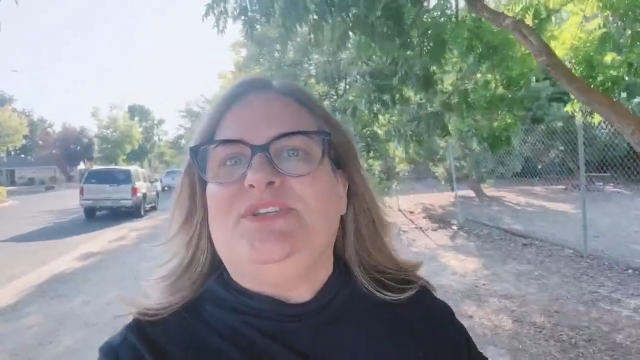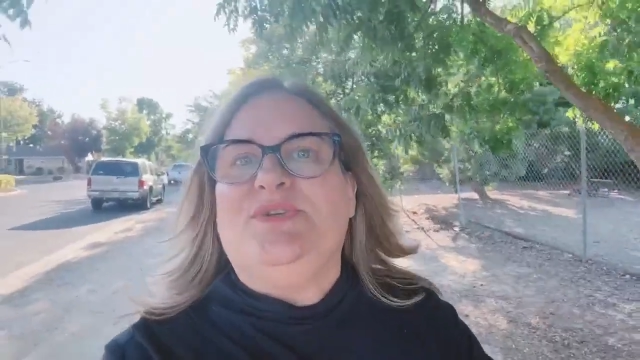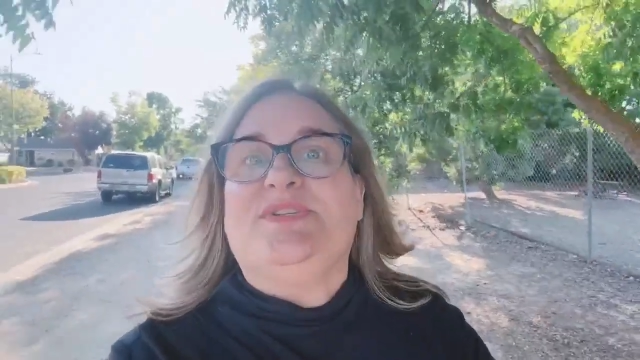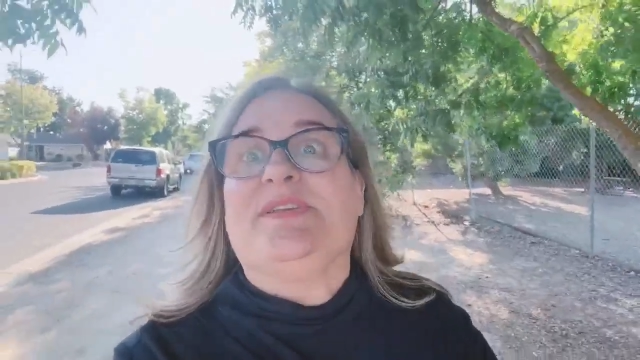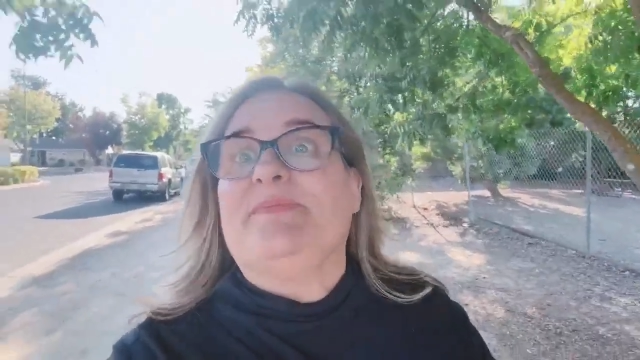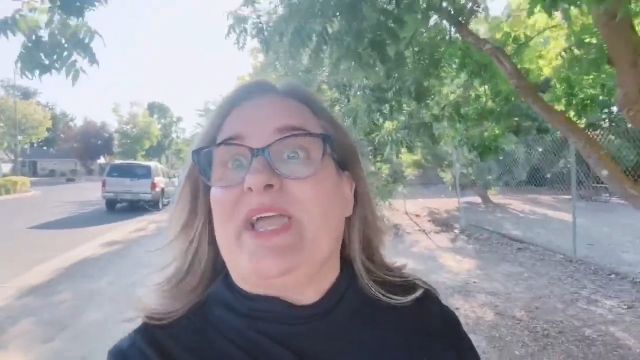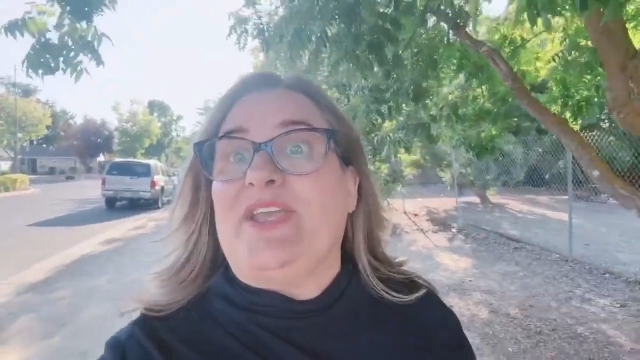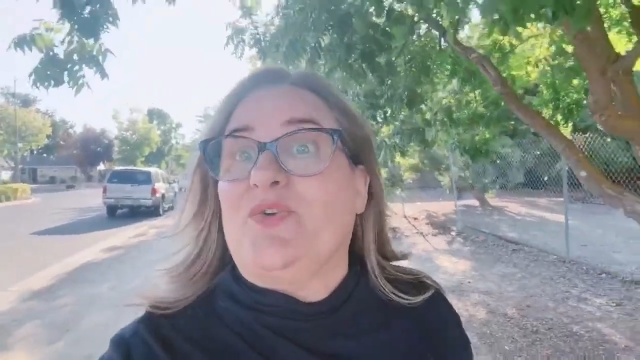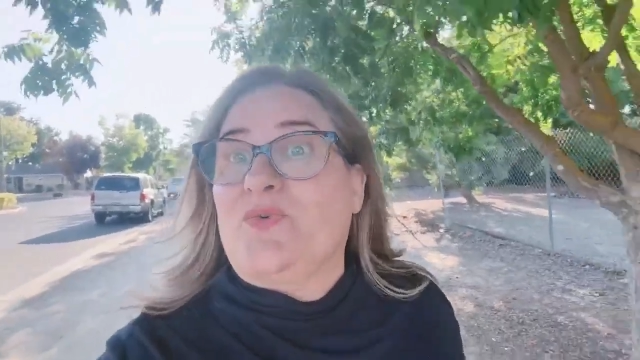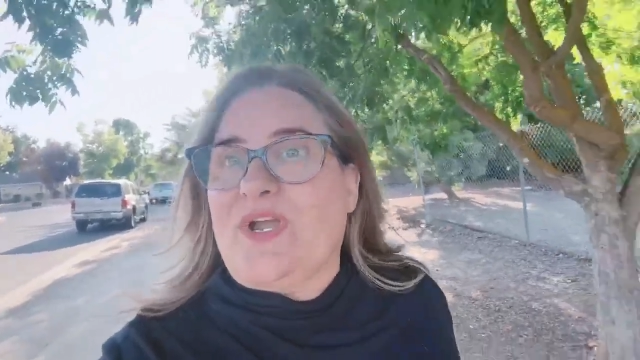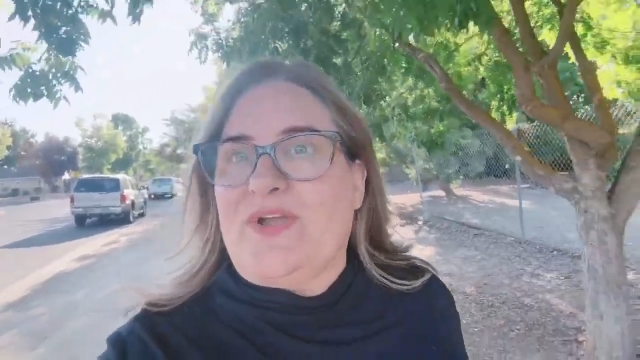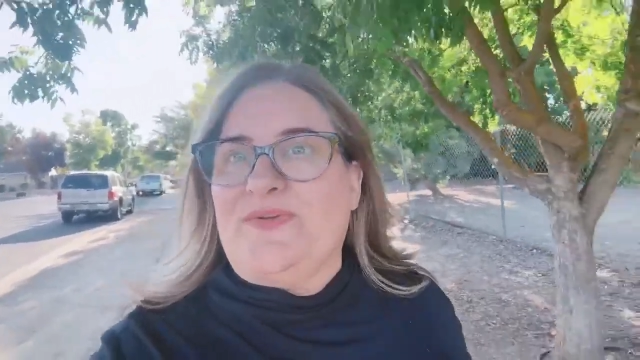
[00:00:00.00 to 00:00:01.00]
using my
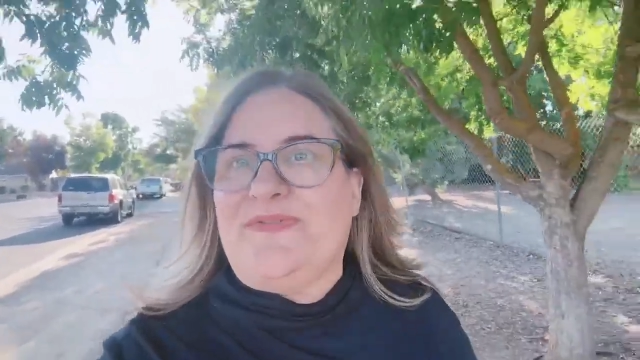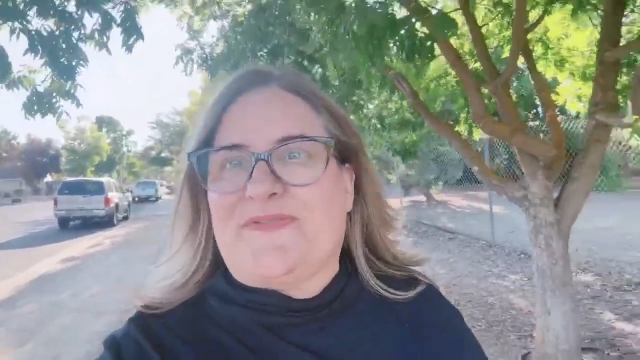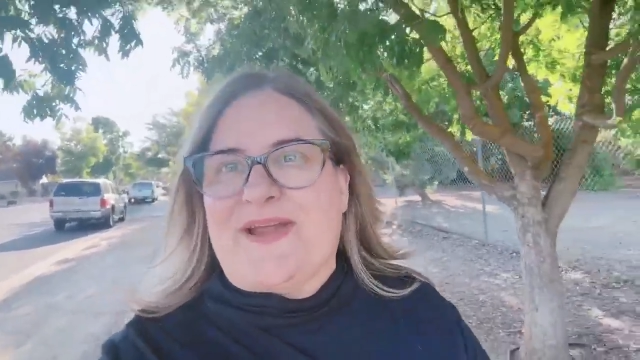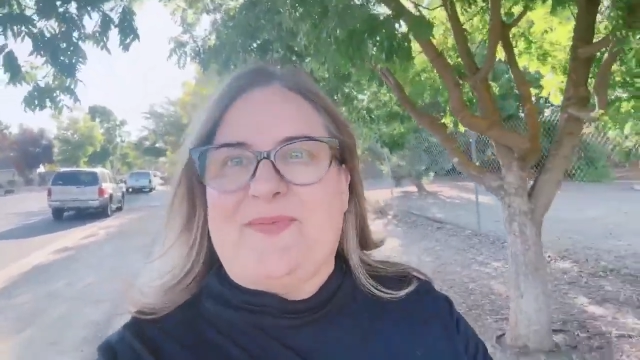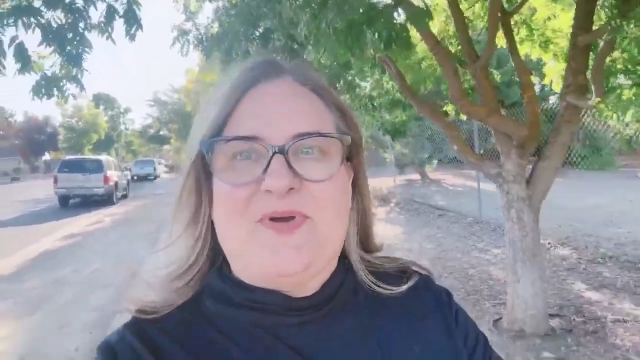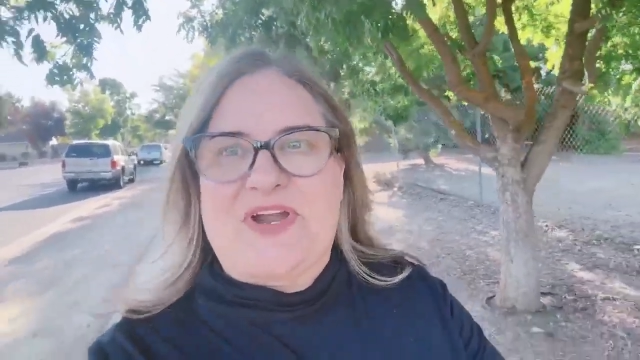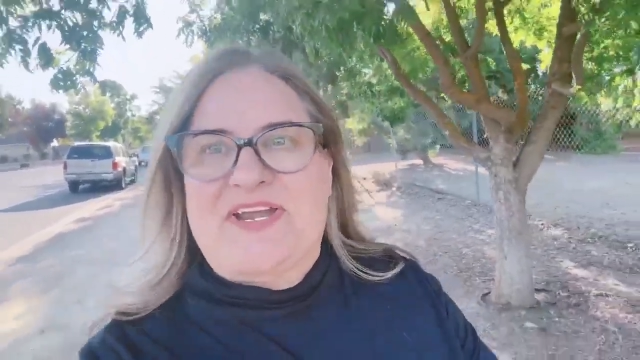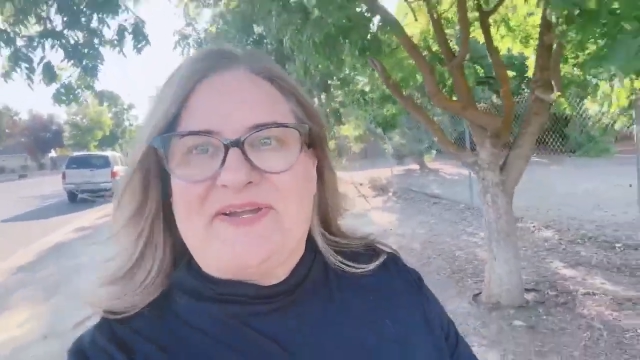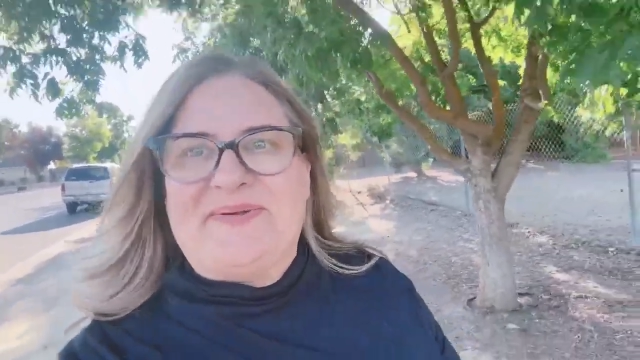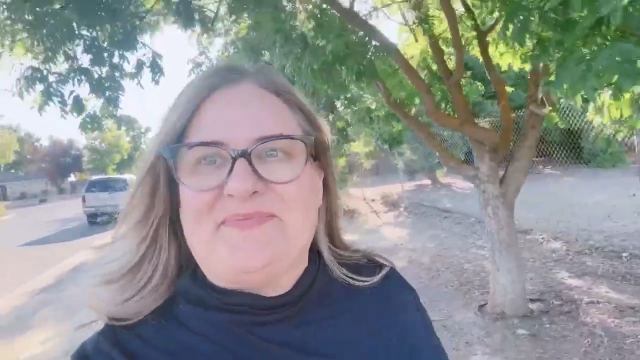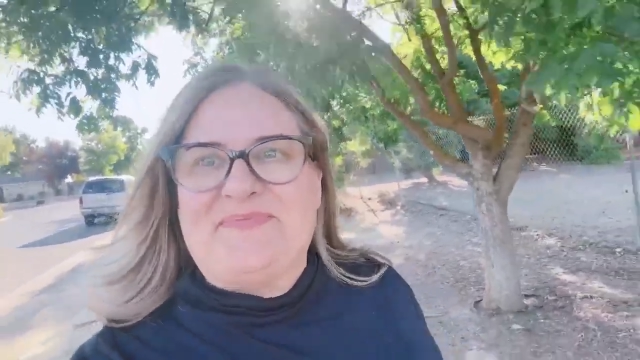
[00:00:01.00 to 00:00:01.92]
growth framework.